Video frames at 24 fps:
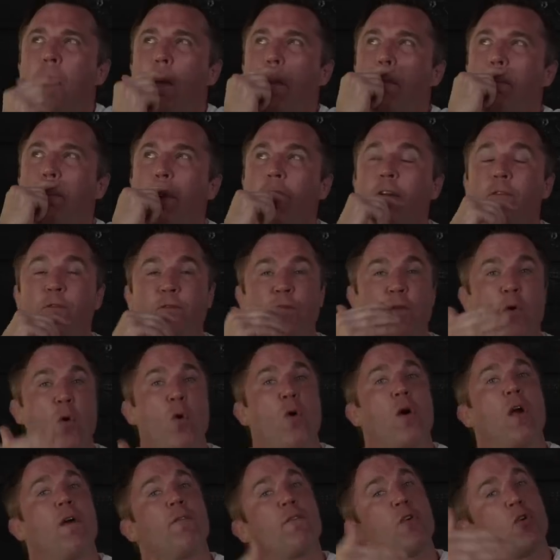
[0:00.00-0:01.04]
But
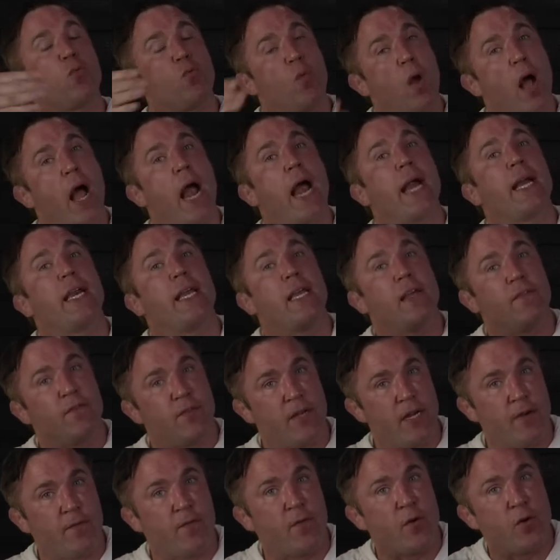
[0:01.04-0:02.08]
for a variety of
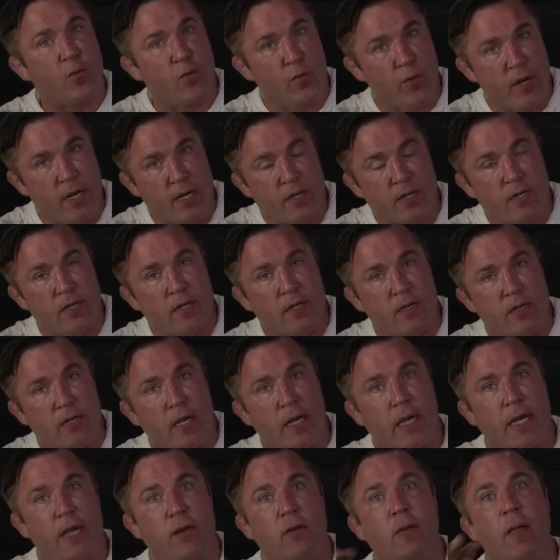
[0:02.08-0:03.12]
different reasons.
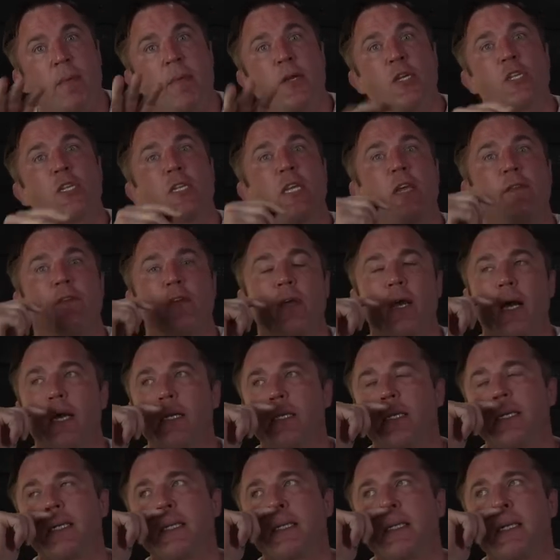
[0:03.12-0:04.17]
Like, here, let me just give you
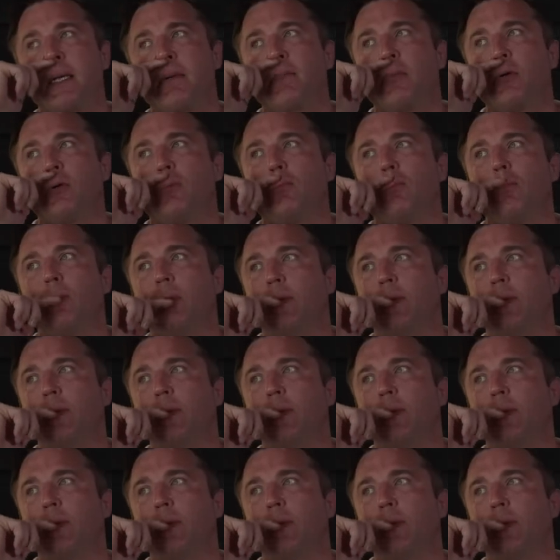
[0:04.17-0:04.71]
guys an example.